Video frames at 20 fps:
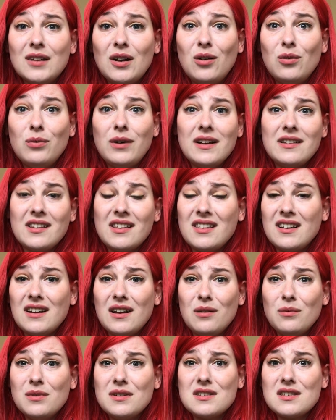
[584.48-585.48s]
Always. I think
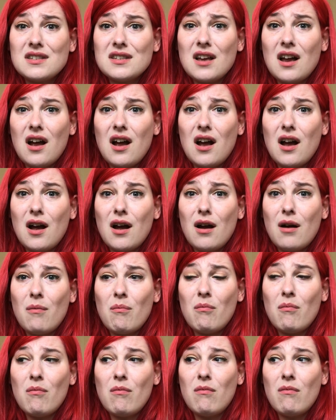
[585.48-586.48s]
I was, I
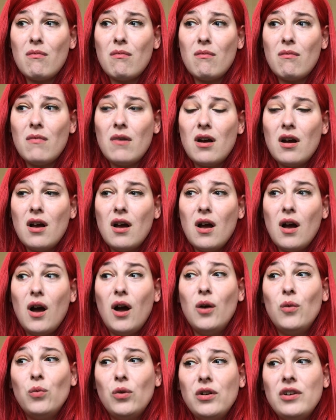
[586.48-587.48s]

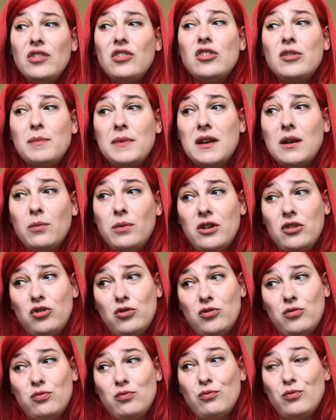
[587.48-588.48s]
wanted to be a
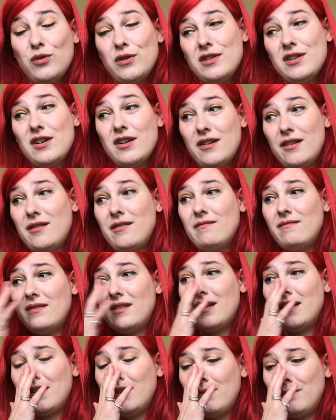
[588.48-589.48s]
witch one year
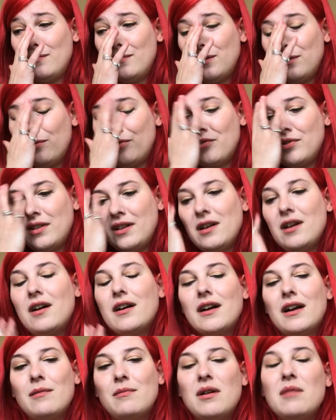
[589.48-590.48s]
when I was really
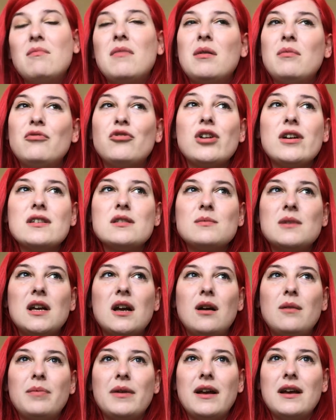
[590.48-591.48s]
young, and my mum dressed me
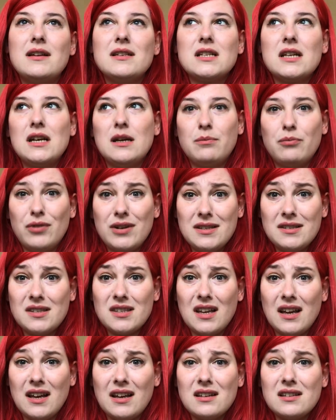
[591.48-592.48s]
up as a
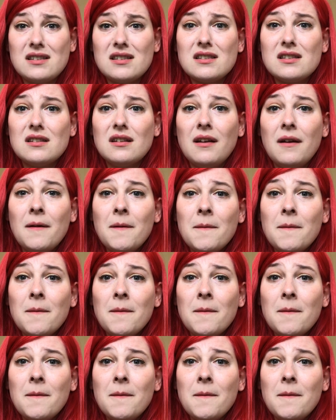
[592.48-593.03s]
princess.